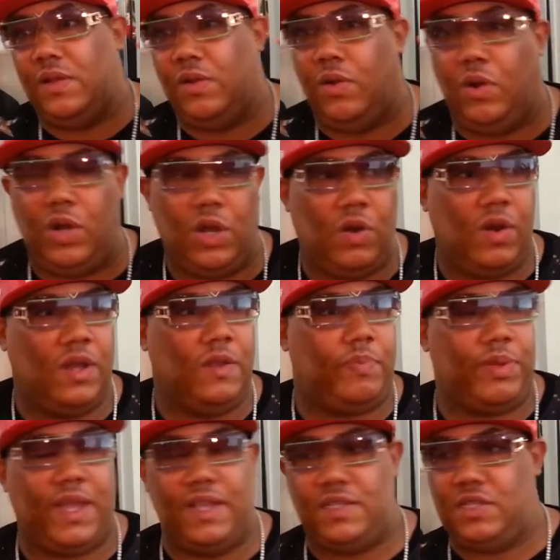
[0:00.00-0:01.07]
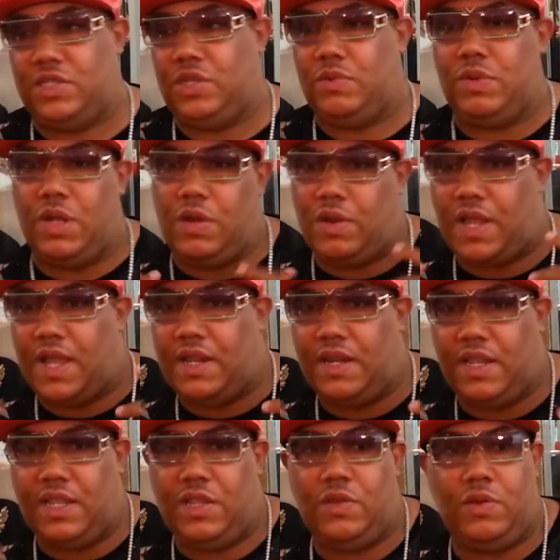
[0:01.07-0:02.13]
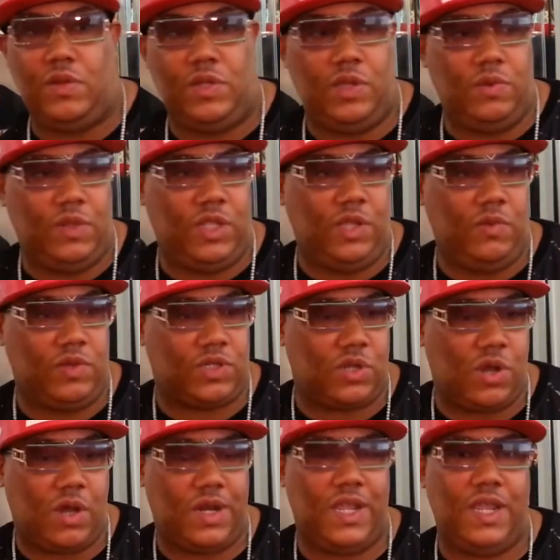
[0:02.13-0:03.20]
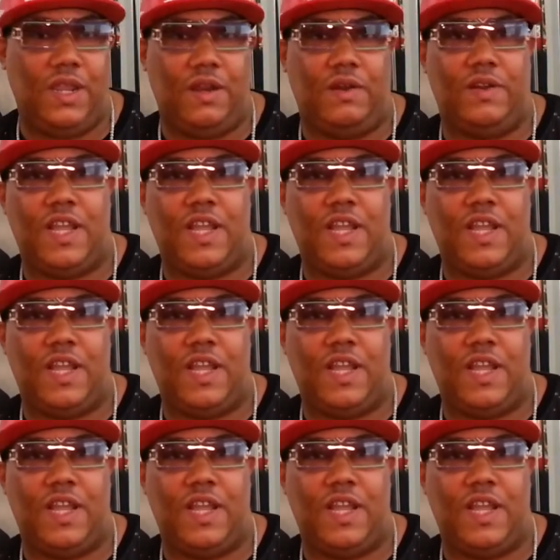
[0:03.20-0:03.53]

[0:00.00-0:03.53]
or go other places, you know, like, nigga, you was taught here.